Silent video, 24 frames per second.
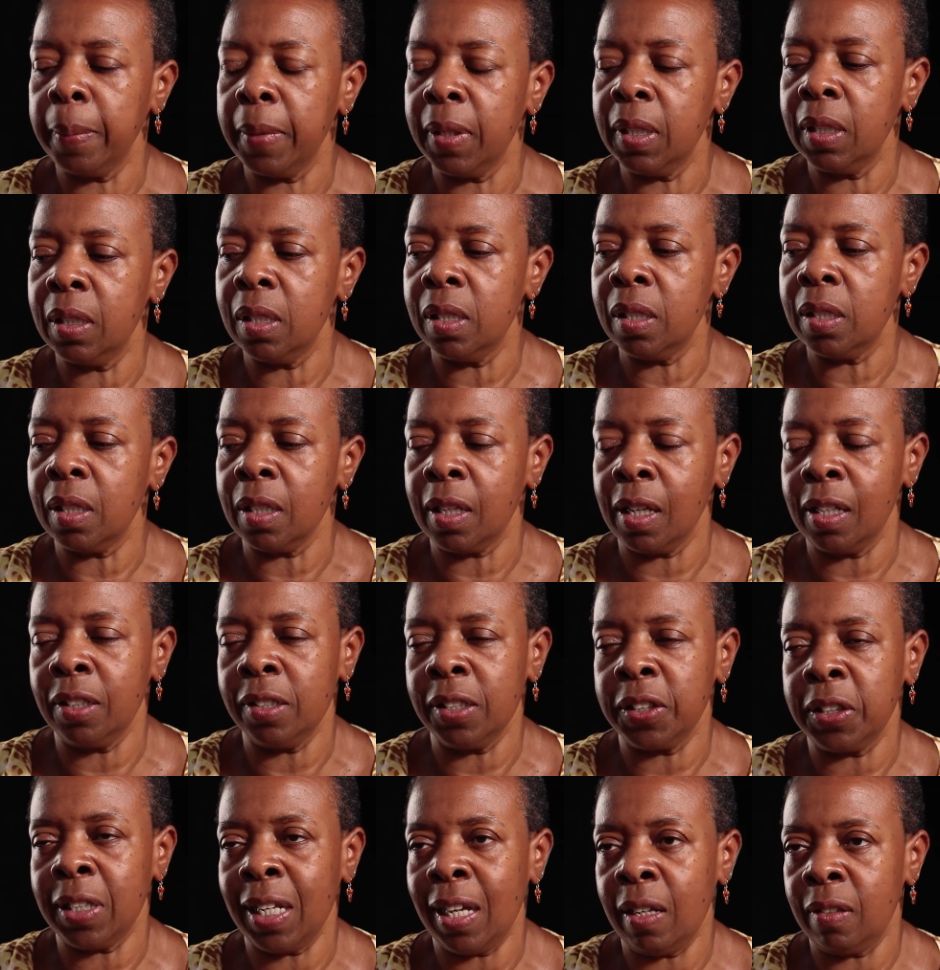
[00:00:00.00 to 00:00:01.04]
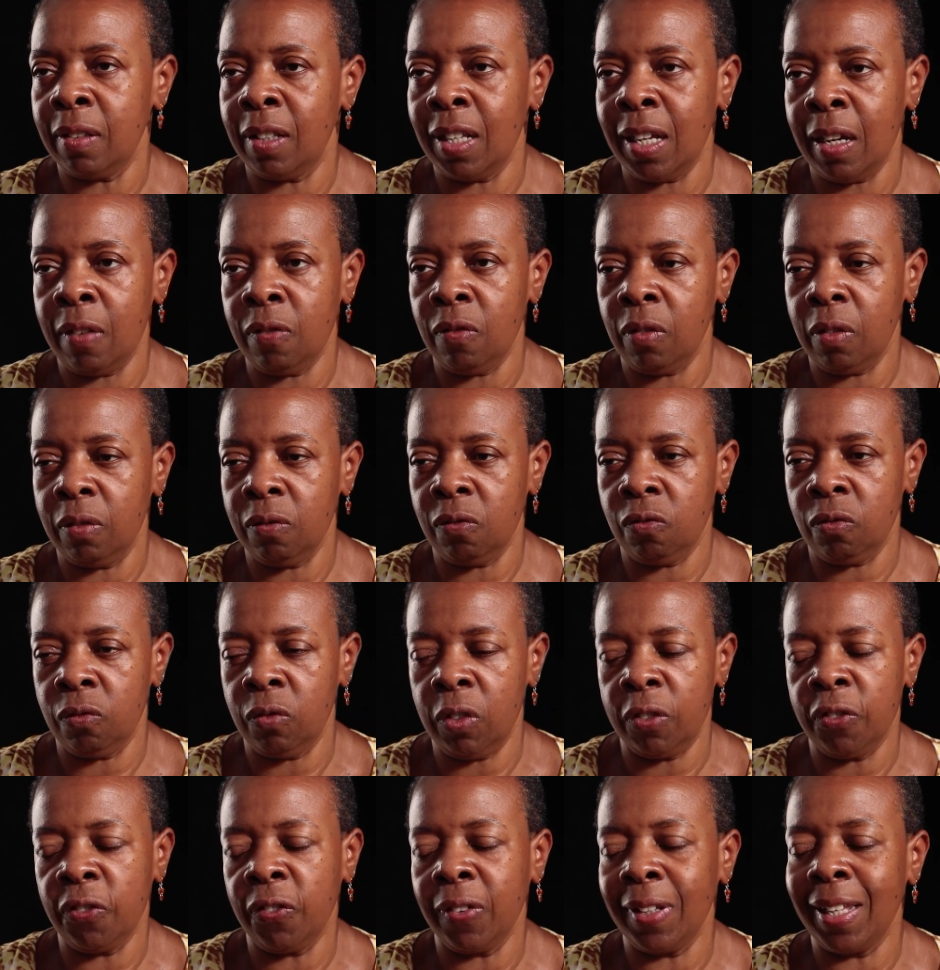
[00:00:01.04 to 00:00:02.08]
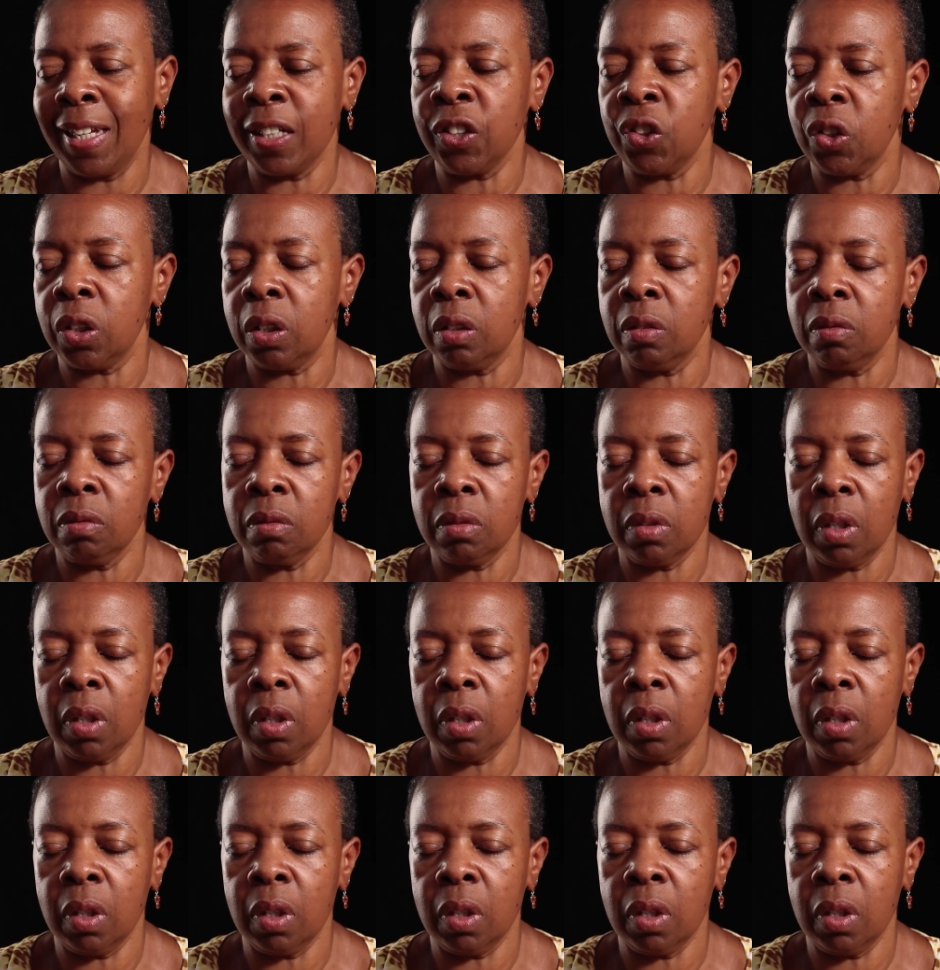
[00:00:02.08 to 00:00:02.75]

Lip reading: is again just that reflection,